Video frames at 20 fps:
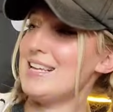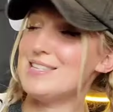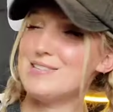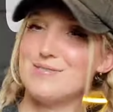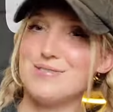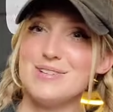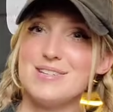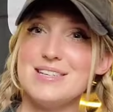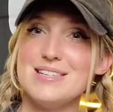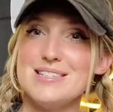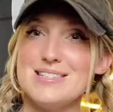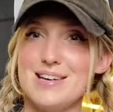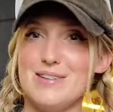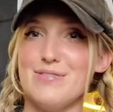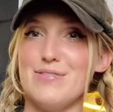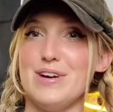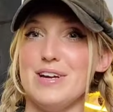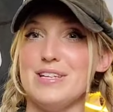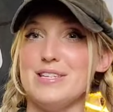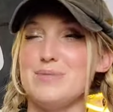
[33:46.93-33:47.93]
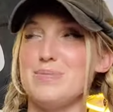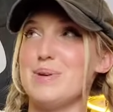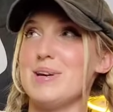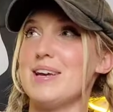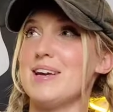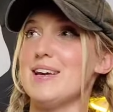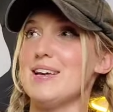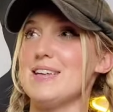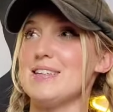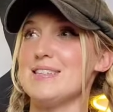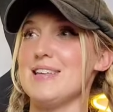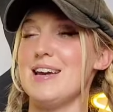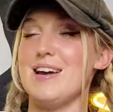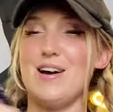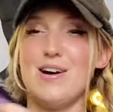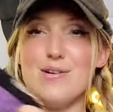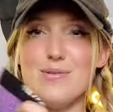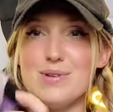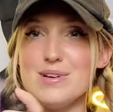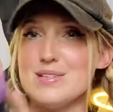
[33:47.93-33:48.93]
it's really different because I
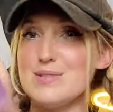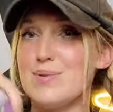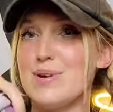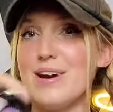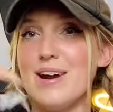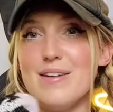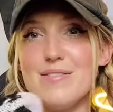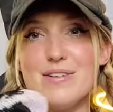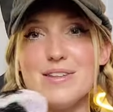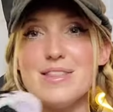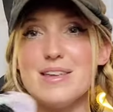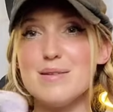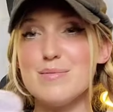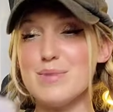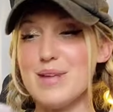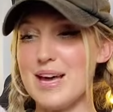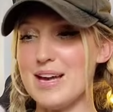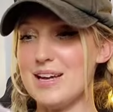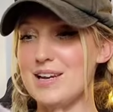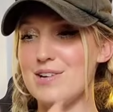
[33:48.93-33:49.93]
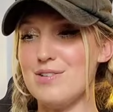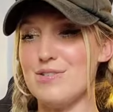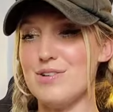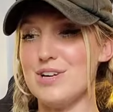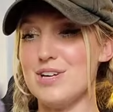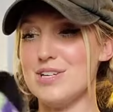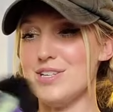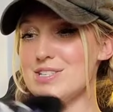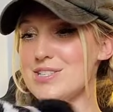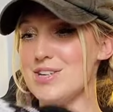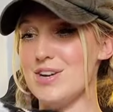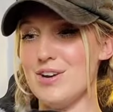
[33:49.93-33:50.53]
always wear everything black and orange